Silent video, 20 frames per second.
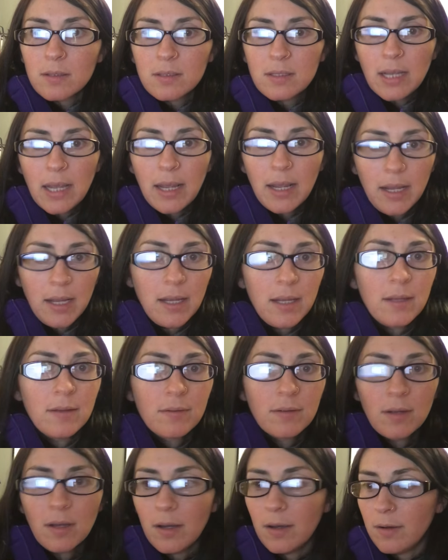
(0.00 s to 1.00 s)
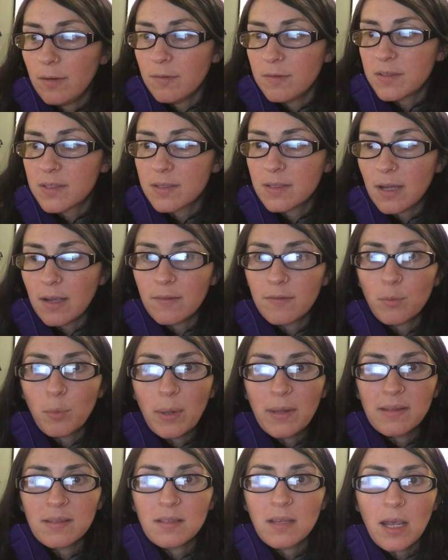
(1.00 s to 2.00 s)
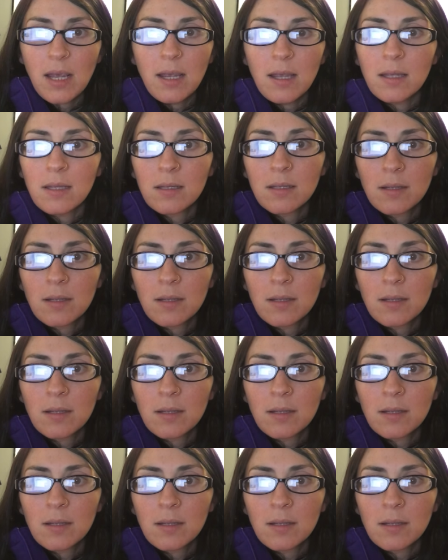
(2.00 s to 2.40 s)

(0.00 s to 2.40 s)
day of stuff, Wednesday